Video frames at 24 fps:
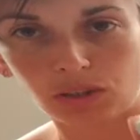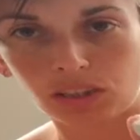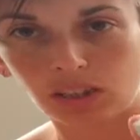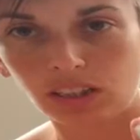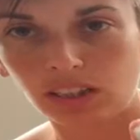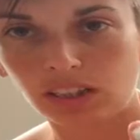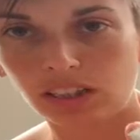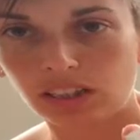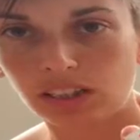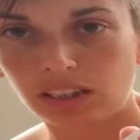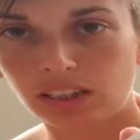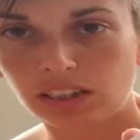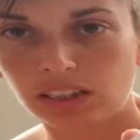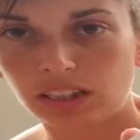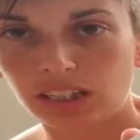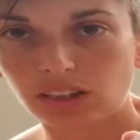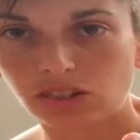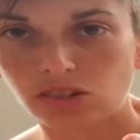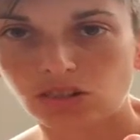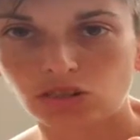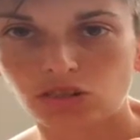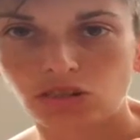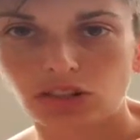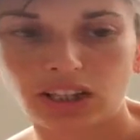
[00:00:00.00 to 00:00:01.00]
the
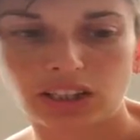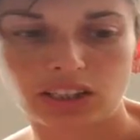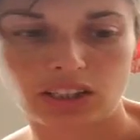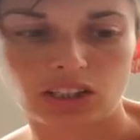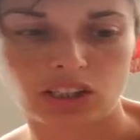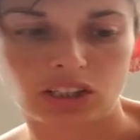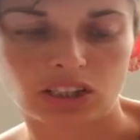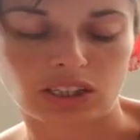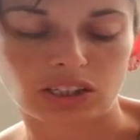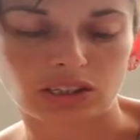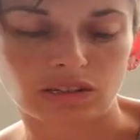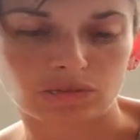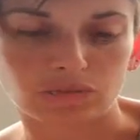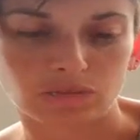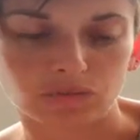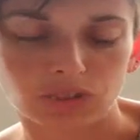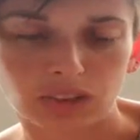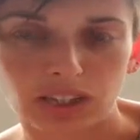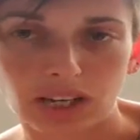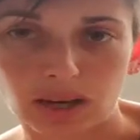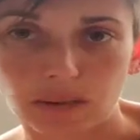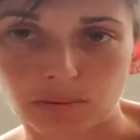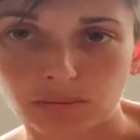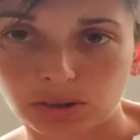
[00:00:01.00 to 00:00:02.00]
Dextro energy
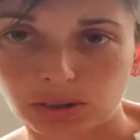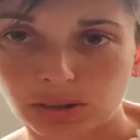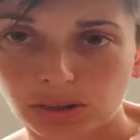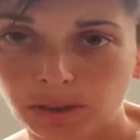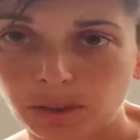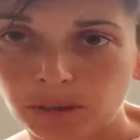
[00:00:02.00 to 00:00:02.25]
tabs.